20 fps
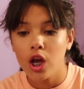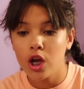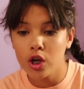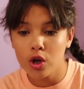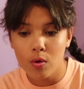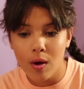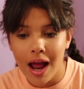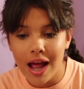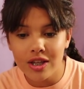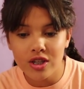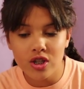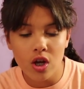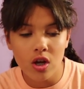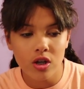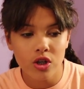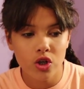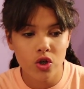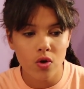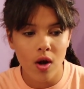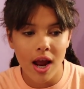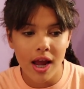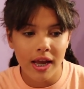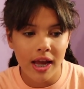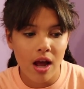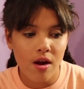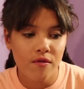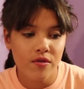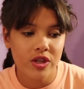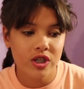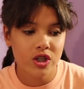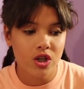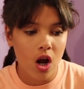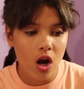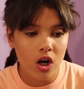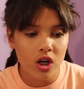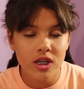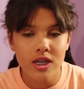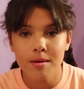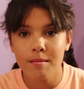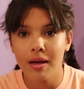Congrats on trying out for the
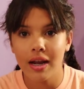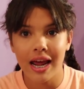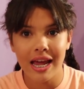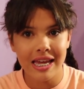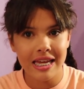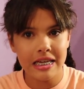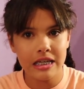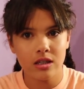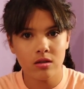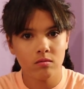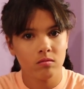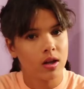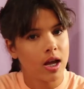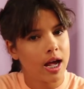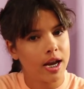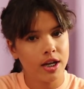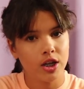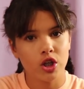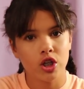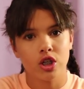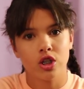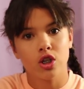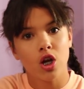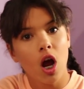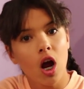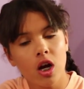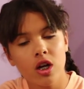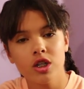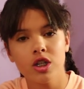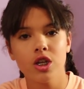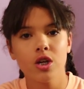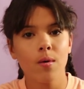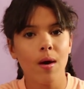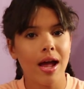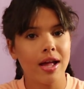soccer team and I can kind of just talk to you,